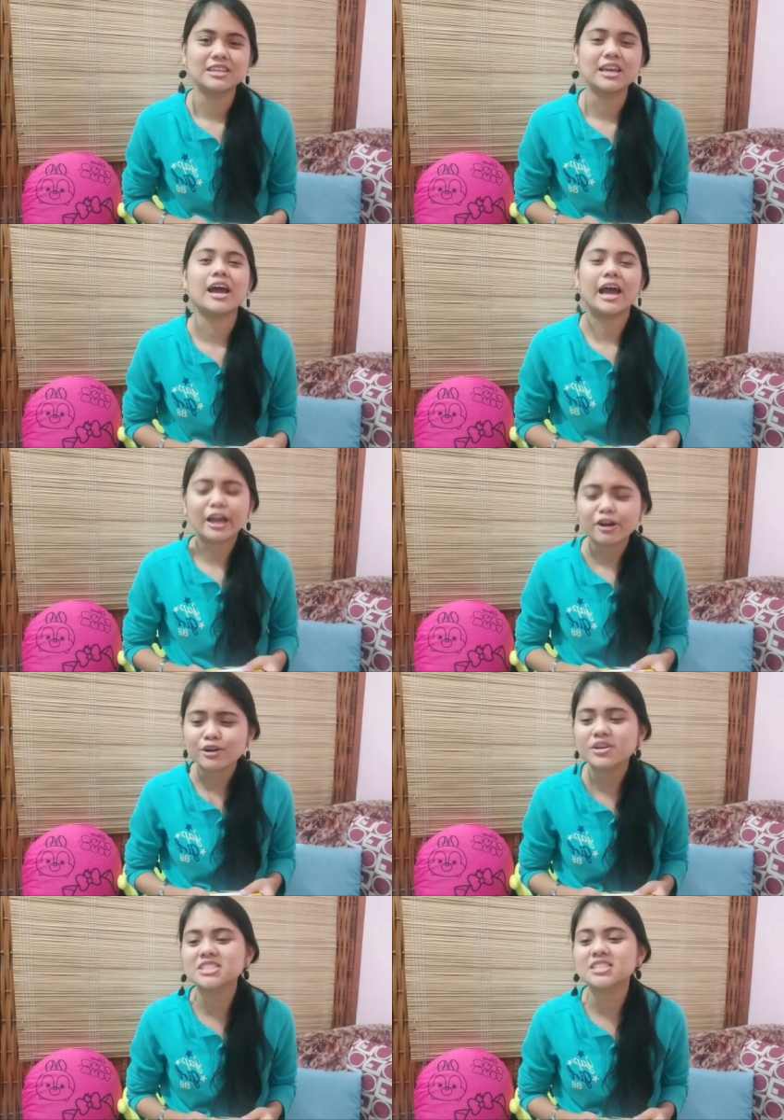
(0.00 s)
Yeah, I
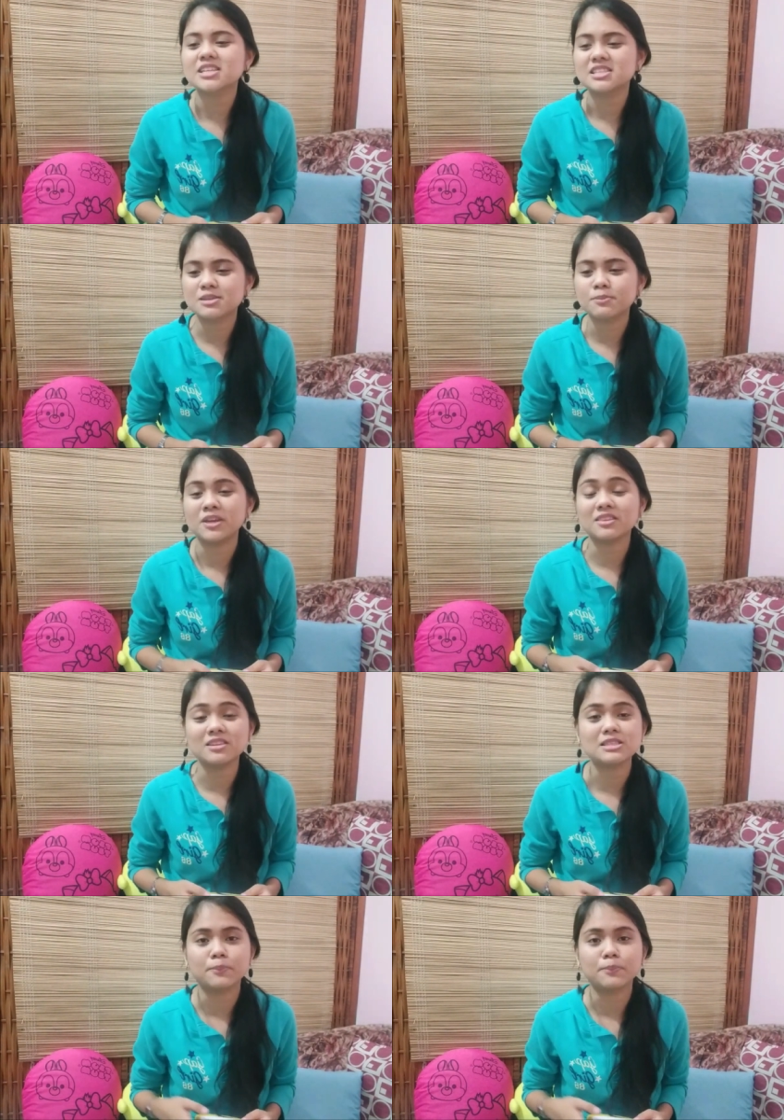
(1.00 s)
always anticipate
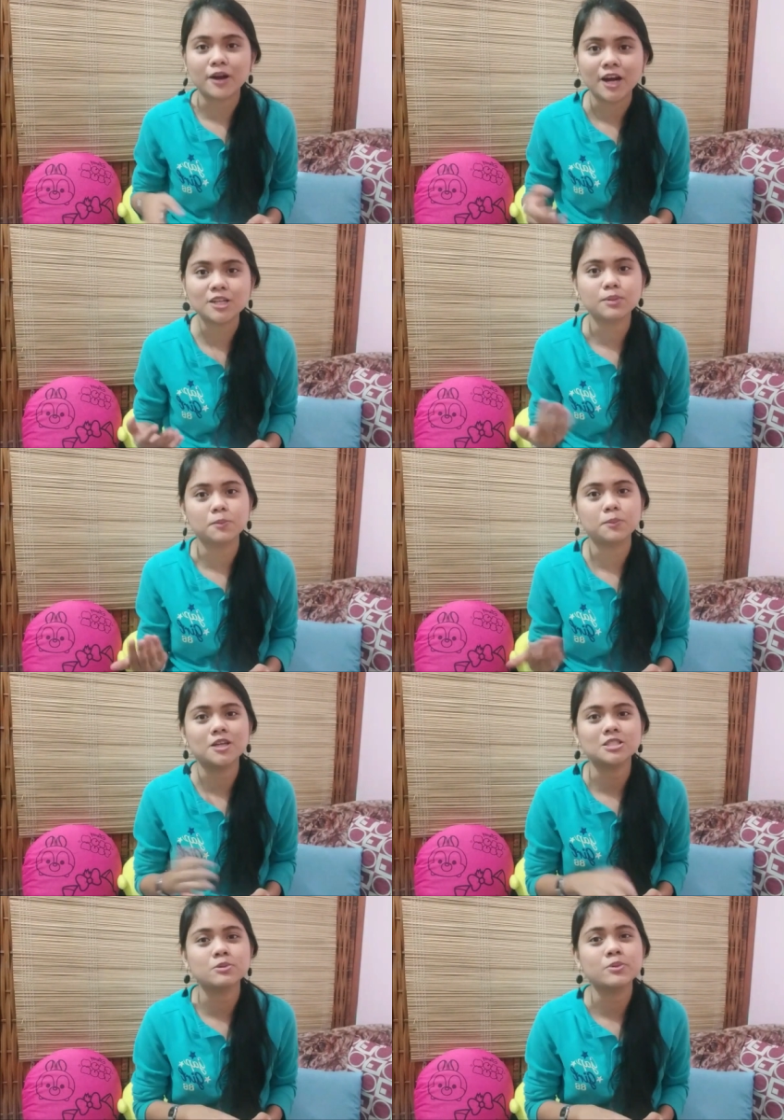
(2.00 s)
this part of the
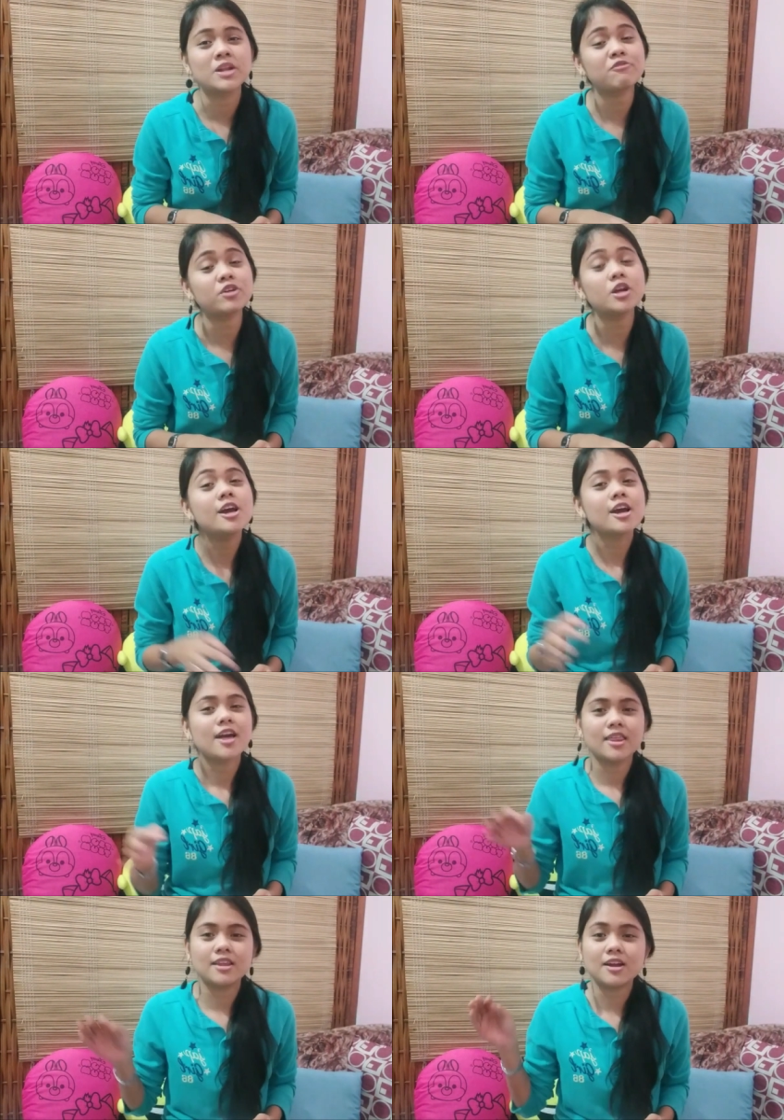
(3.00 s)
process. Whenever
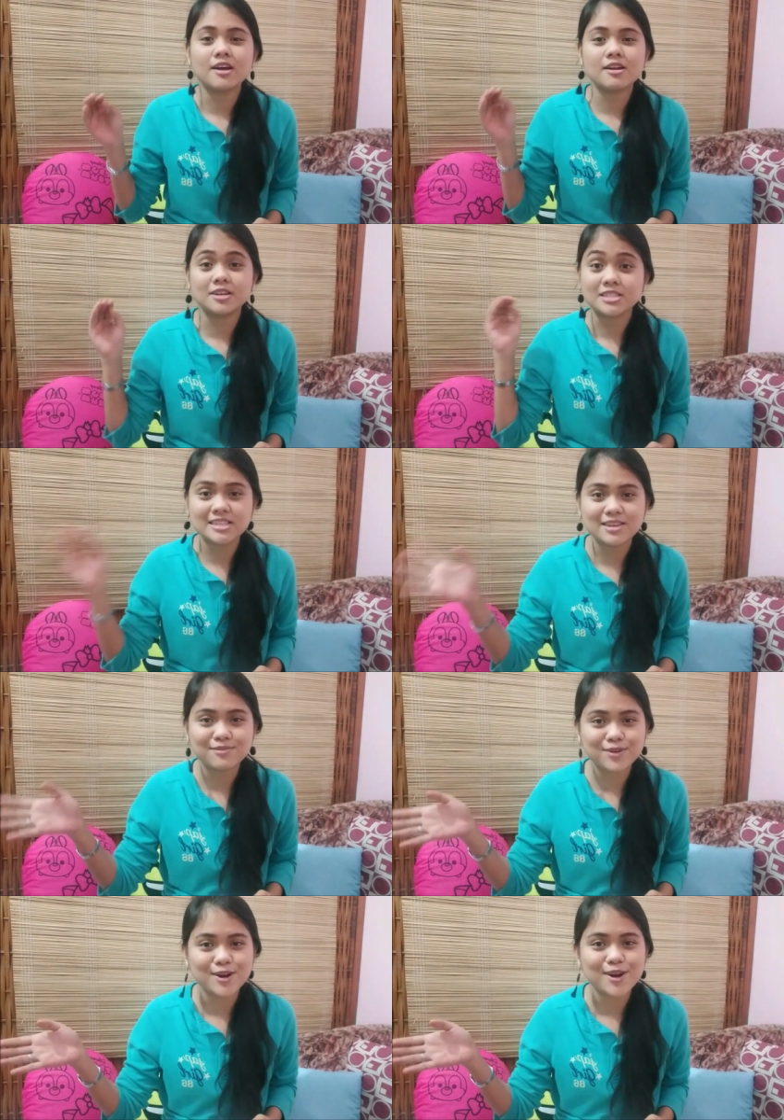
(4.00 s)
the
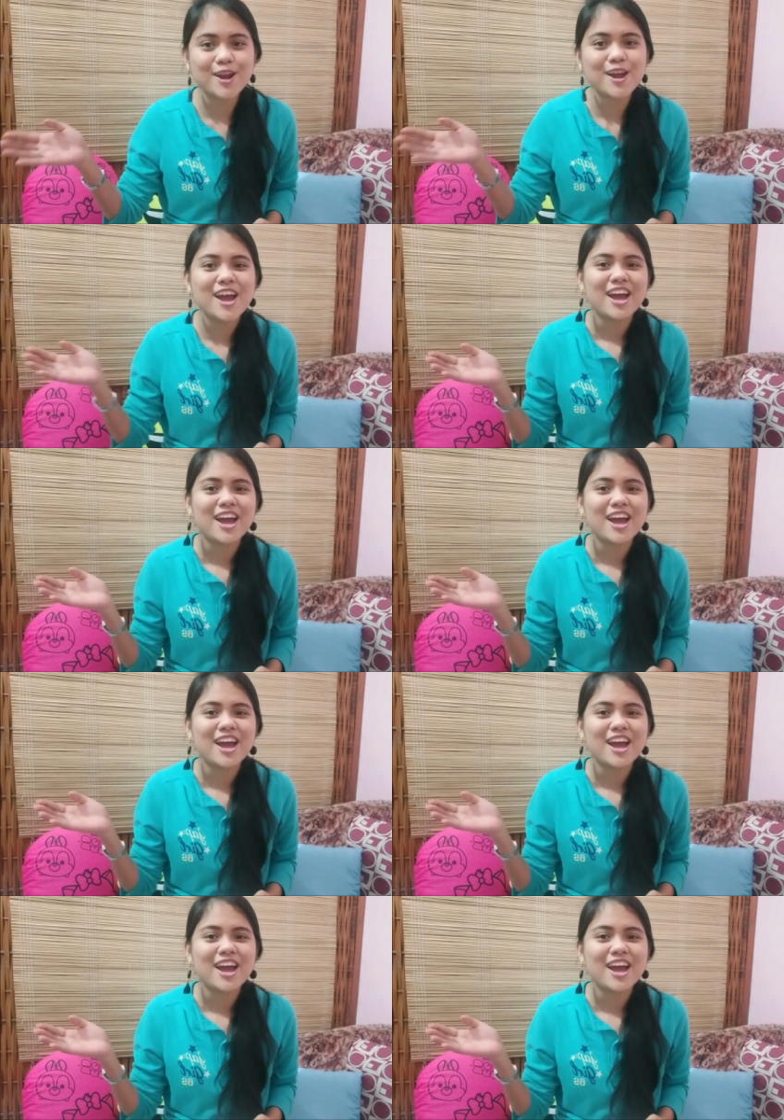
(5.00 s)
receiver